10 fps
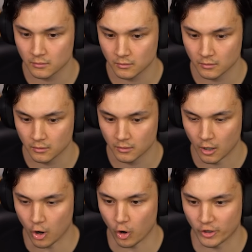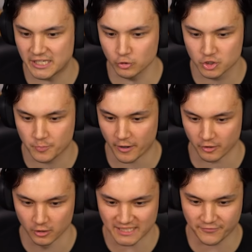one. Oh, huge, brother.
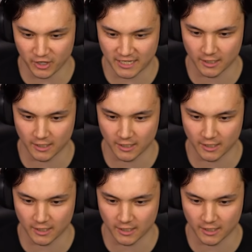Let's freaking